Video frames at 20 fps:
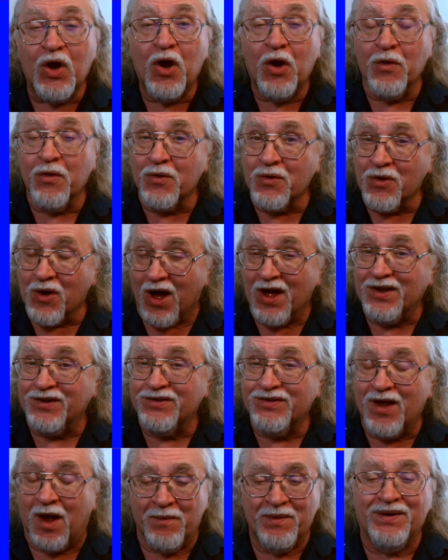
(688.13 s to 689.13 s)
Although
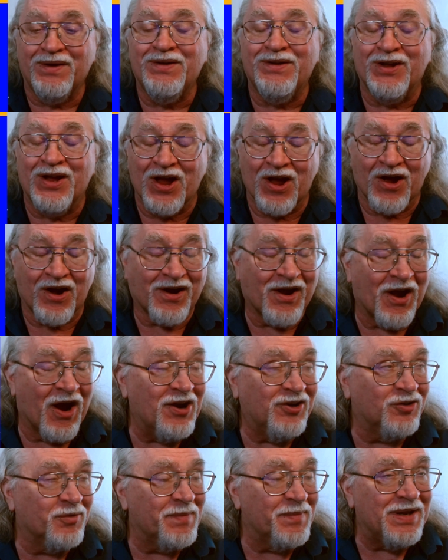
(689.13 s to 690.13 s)

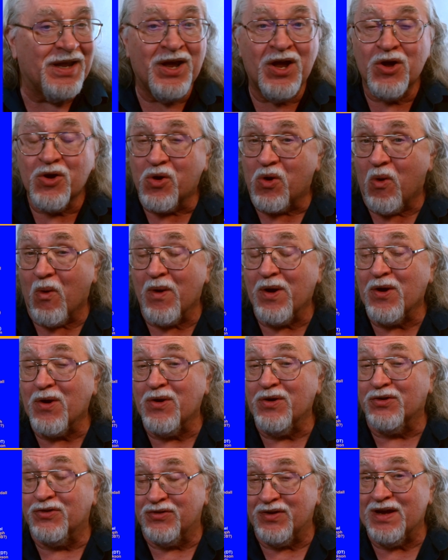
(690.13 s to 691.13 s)
Garnes will be
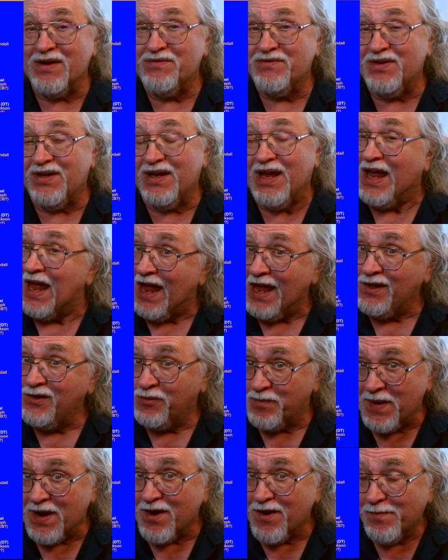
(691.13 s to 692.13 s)
corner, safety, and
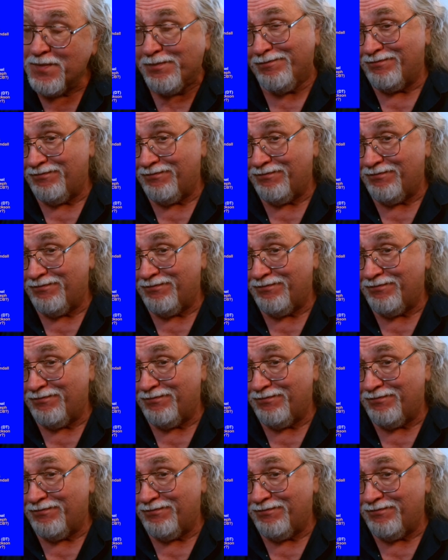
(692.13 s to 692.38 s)
spear.